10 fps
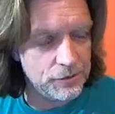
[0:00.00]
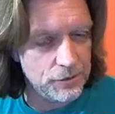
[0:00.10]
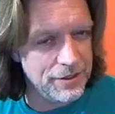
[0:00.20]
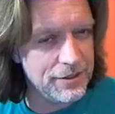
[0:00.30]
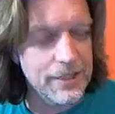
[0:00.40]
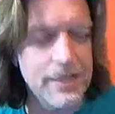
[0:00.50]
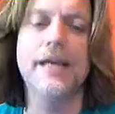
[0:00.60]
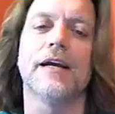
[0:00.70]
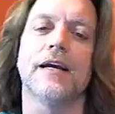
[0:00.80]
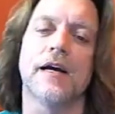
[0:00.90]
We're
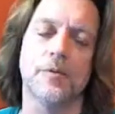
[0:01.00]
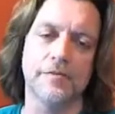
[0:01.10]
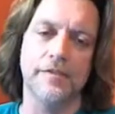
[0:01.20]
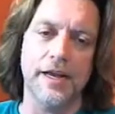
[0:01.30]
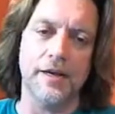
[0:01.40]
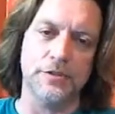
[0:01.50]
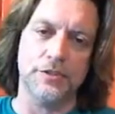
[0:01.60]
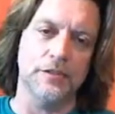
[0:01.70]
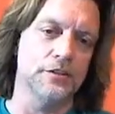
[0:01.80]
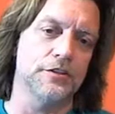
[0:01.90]
deleting a couple of amps
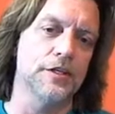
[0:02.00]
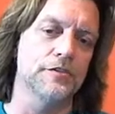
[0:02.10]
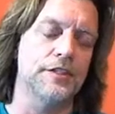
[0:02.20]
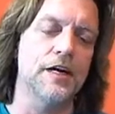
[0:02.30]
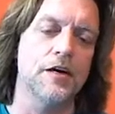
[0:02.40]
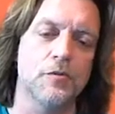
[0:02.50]
that just don't sell.